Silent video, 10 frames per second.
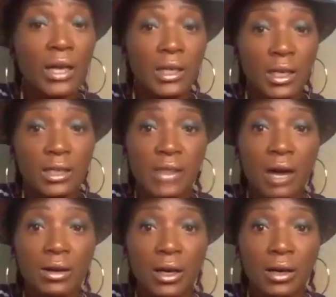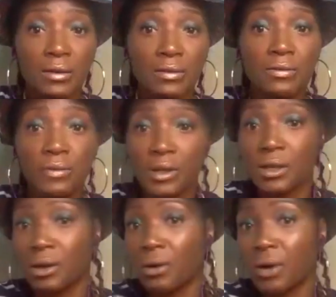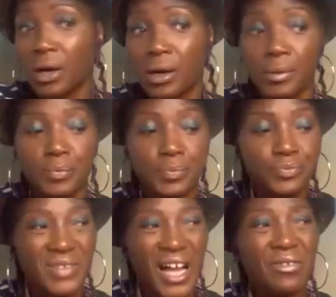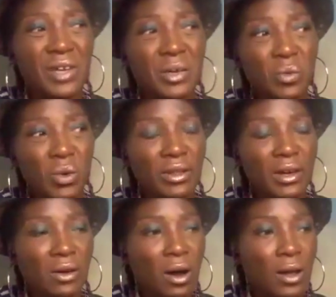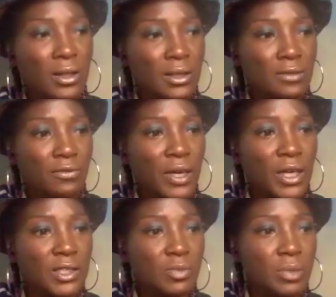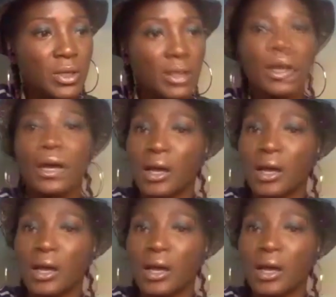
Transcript: kicked out of. I forget what they call it in France, but